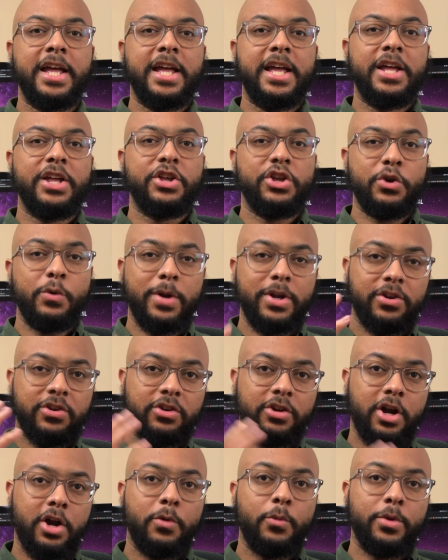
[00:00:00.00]
You want to
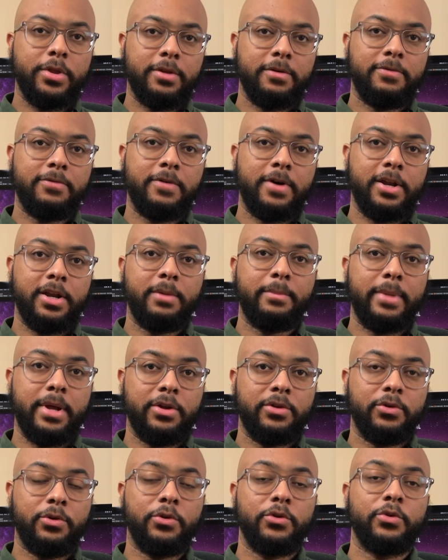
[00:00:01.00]
start with the
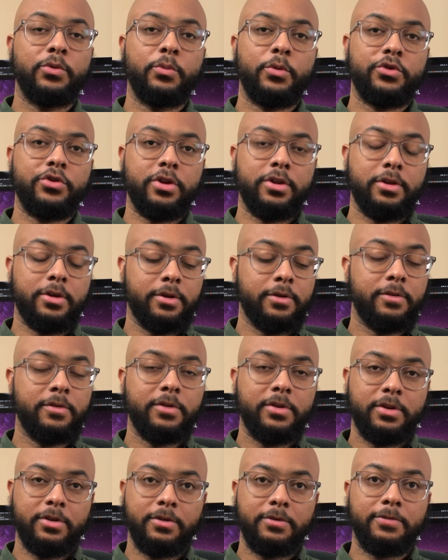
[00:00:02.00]
fundamentals, which are
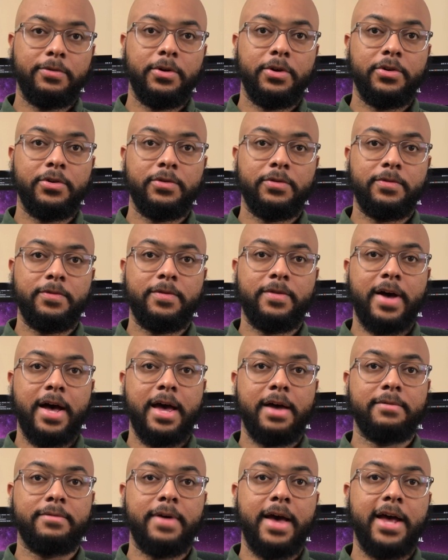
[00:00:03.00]
the first
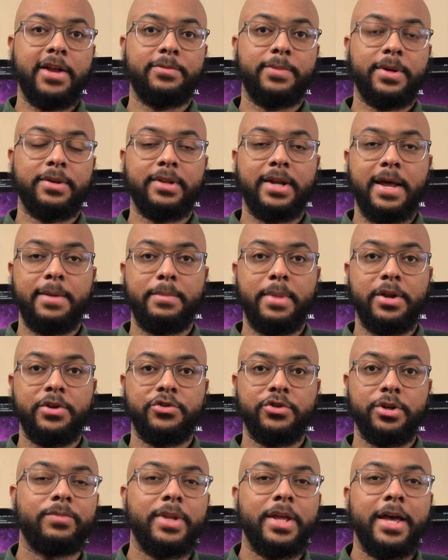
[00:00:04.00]
5 aspects that I
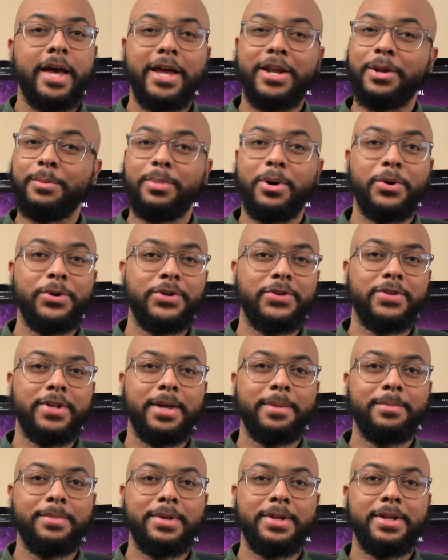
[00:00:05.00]
mentioned. And the bonus
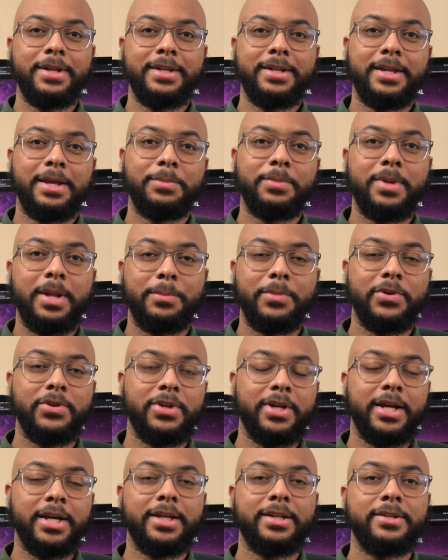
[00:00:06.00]
tip number
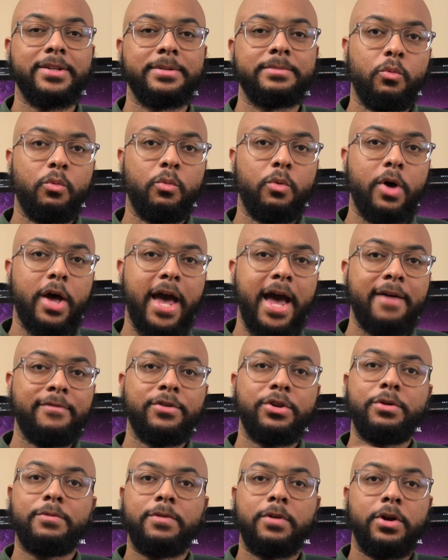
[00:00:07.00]
6,
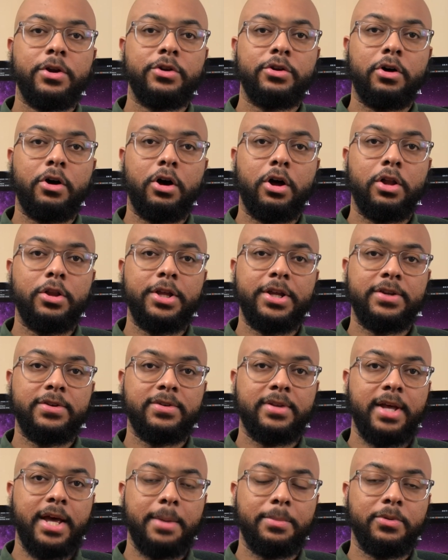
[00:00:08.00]
after you've learned all these
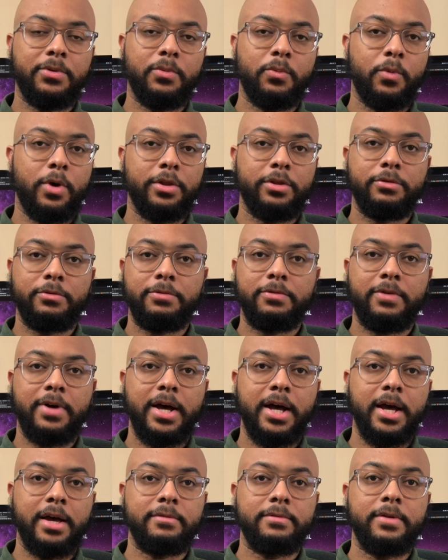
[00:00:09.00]
steps, 1 through 5,